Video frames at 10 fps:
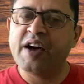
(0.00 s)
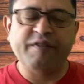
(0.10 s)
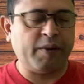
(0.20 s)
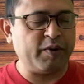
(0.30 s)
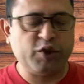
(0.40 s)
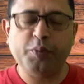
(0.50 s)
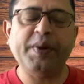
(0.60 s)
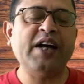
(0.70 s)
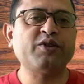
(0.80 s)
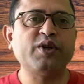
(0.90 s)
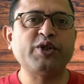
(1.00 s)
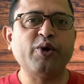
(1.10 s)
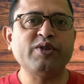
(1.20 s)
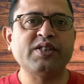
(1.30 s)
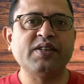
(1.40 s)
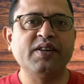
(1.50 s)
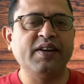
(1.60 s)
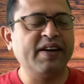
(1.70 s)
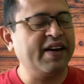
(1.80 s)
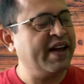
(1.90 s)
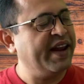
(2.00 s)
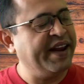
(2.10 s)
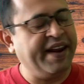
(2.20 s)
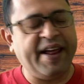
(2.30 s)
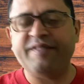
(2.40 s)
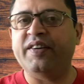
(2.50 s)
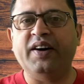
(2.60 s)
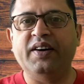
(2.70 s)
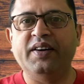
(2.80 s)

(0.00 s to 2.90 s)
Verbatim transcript: from a supernatural source? Never.